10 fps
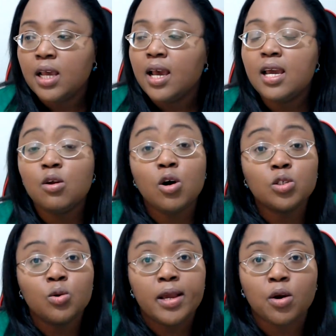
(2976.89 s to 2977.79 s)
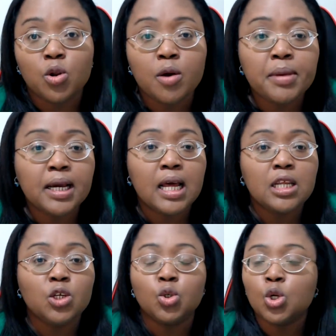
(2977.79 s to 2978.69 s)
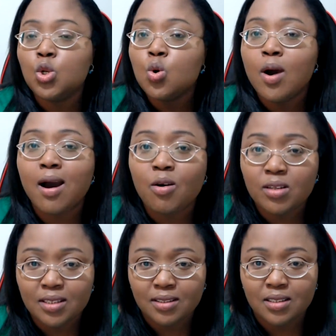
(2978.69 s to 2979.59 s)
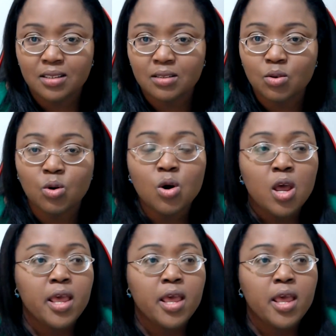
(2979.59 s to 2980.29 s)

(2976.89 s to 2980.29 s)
And also economically, you don't know how all these things go,